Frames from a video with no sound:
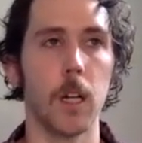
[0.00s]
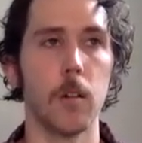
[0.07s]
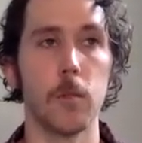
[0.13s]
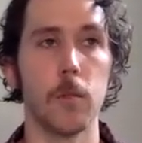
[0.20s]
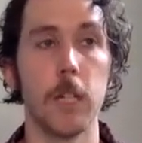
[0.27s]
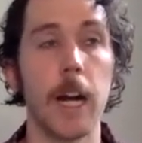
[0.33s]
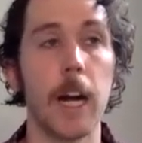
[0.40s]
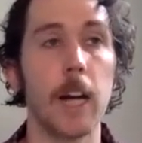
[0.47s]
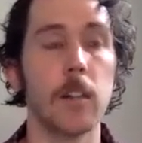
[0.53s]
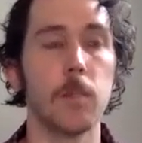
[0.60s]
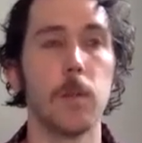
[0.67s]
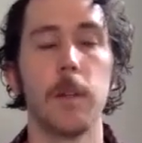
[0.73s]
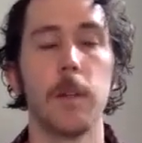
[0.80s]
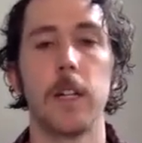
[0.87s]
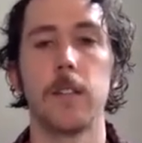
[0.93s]
React,
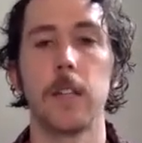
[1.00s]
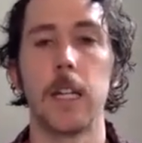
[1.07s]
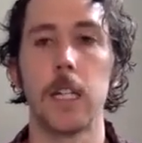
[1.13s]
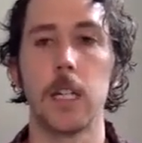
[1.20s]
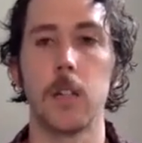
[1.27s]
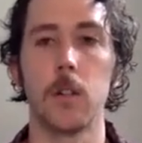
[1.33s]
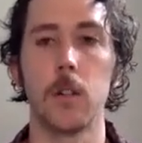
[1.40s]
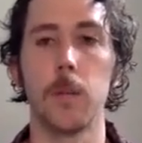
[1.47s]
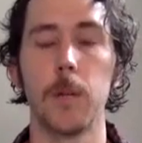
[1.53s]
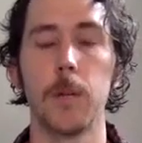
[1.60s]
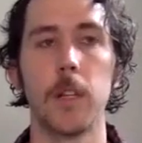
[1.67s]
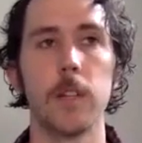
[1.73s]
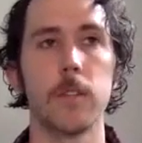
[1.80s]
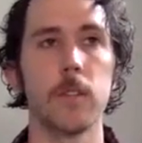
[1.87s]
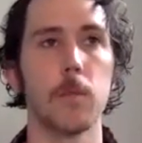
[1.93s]
maybe that's Angular, maybe
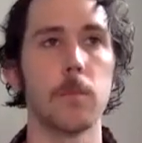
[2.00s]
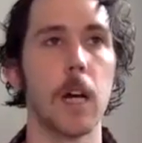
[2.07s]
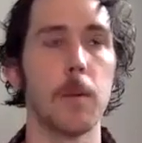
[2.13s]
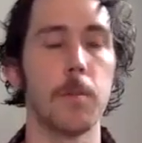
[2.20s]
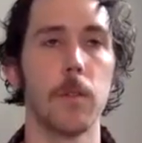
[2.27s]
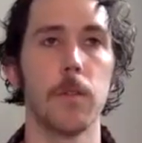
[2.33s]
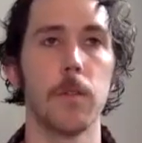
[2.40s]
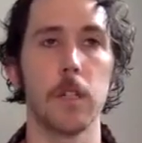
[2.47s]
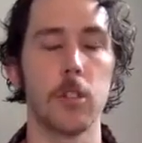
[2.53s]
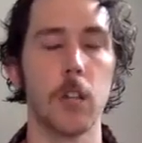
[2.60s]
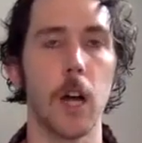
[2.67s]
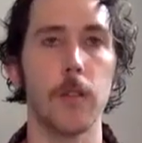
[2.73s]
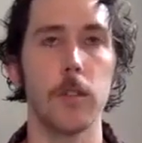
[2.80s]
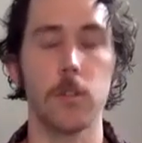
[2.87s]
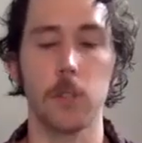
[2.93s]
that's some type of like
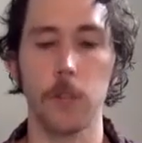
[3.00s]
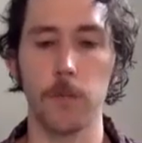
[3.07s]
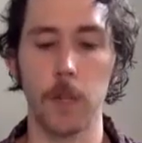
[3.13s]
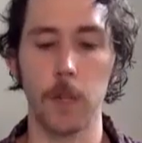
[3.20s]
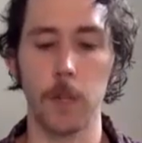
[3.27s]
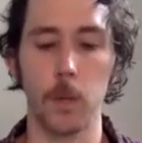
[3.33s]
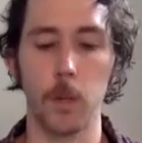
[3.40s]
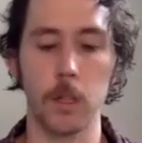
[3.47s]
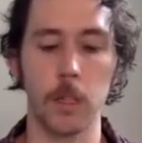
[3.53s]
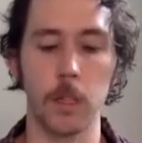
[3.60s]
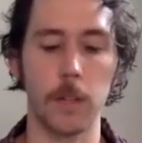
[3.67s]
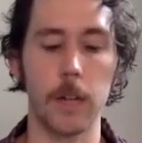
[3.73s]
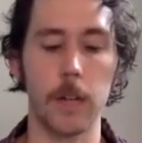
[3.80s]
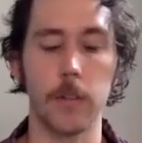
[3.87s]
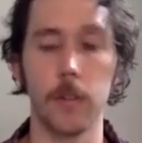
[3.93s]
JavaScript framework that
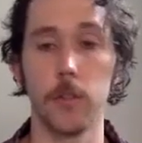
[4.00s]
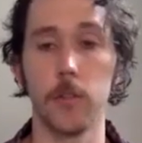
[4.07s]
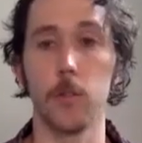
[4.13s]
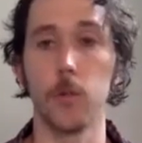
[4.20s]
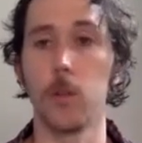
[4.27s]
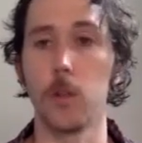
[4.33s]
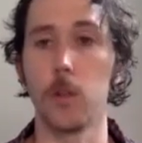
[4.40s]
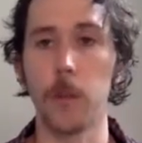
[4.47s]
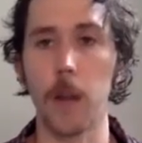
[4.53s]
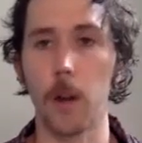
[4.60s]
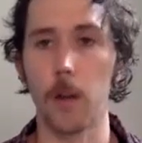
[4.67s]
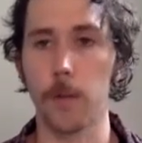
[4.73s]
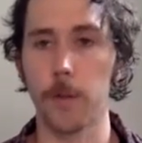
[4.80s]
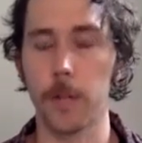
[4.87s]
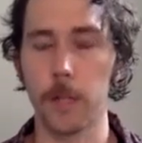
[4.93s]
allows you to do really
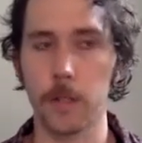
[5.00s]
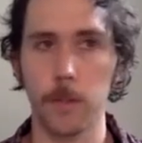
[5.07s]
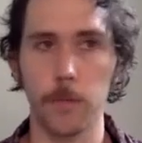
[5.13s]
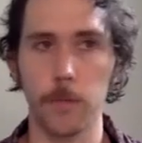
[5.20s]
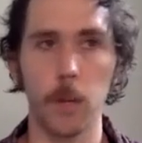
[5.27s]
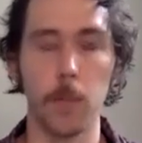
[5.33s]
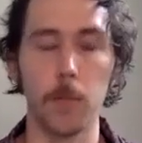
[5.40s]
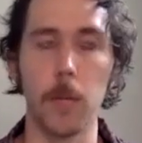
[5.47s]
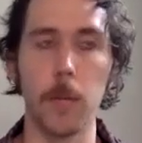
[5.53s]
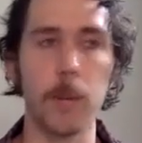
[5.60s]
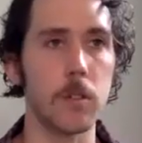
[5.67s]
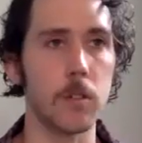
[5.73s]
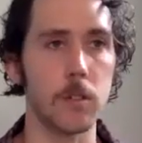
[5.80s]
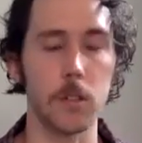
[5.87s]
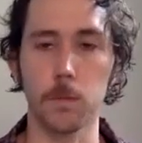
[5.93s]
powerful things up front. Maybe
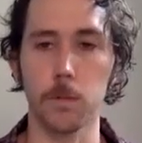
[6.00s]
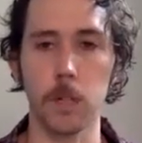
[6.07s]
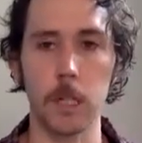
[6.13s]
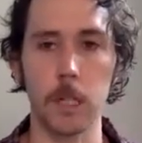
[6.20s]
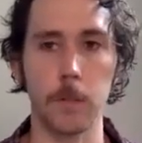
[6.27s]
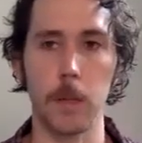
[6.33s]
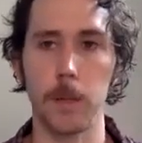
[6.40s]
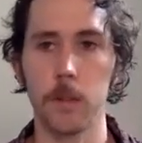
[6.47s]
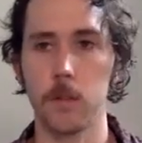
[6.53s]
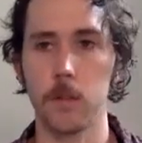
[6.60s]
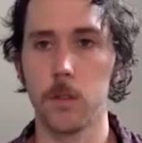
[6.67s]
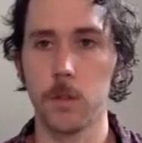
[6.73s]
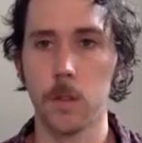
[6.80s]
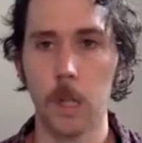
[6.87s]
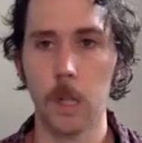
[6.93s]
it's just plain, maybe it's
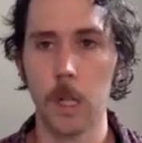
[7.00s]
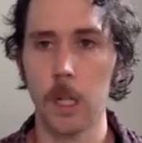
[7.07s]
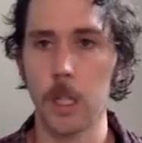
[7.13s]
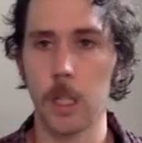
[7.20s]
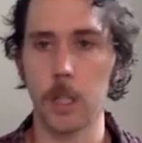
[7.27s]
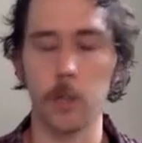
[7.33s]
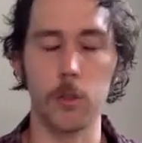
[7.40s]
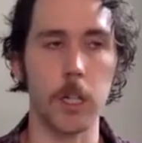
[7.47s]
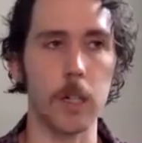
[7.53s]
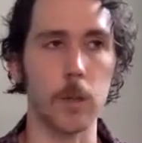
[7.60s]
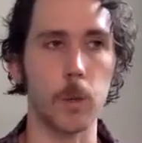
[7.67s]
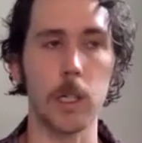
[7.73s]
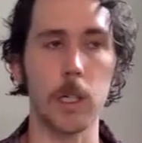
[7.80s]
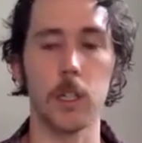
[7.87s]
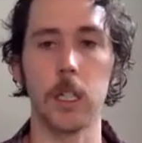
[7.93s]
just
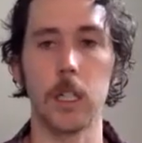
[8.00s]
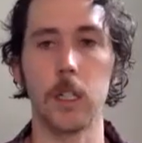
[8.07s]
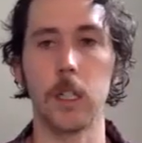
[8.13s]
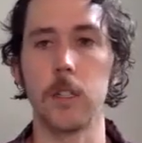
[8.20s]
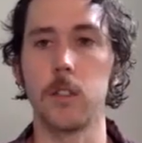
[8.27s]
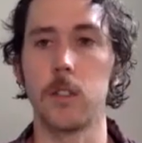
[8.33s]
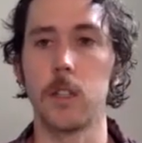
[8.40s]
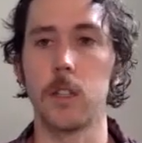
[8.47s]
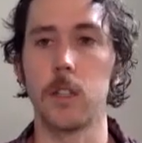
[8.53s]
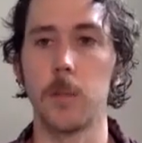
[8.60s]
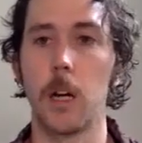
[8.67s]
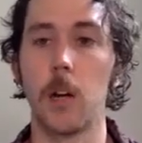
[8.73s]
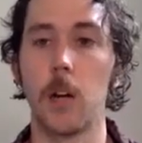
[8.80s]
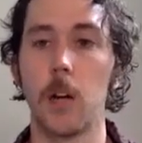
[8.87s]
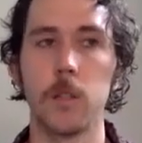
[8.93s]
jQuery and
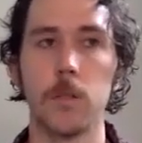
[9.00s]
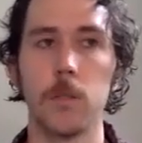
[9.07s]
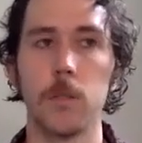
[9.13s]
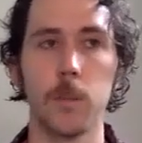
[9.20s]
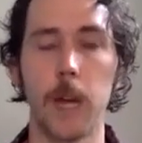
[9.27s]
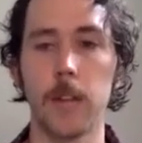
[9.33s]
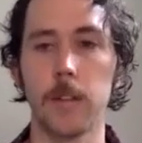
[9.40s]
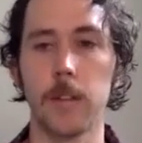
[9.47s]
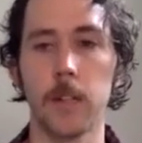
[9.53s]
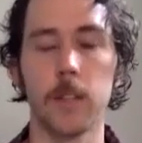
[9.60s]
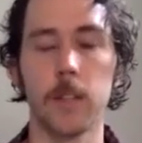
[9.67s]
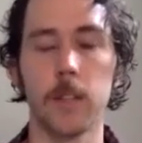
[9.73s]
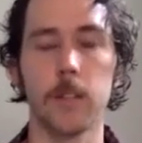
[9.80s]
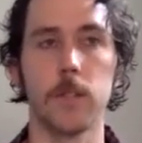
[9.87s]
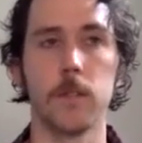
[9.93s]
HTML and some
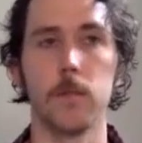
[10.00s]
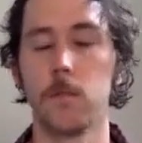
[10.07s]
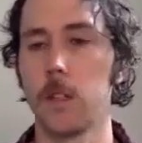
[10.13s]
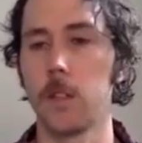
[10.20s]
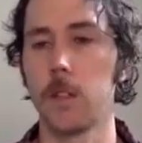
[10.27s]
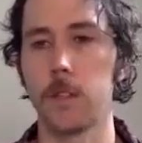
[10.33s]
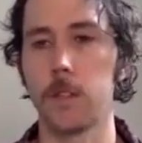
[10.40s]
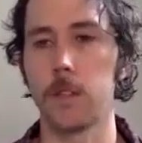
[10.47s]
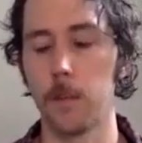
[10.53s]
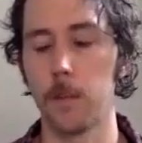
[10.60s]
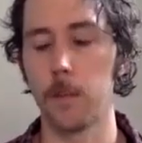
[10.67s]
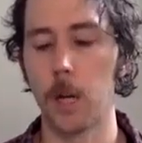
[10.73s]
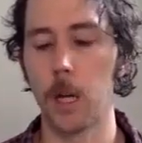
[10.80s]
assets and that's it.